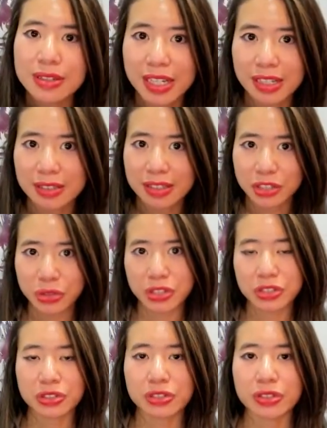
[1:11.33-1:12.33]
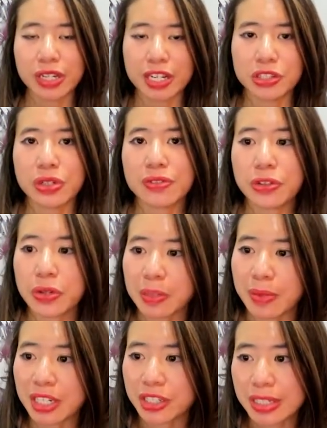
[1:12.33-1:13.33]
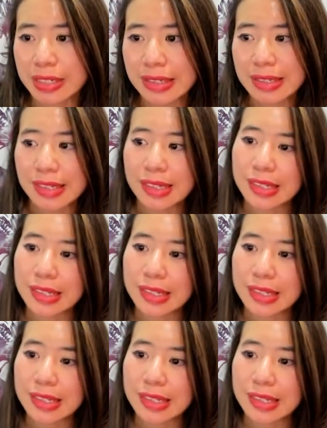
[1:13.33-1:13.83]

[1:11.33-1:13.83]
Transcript: than the traditional Android view animations.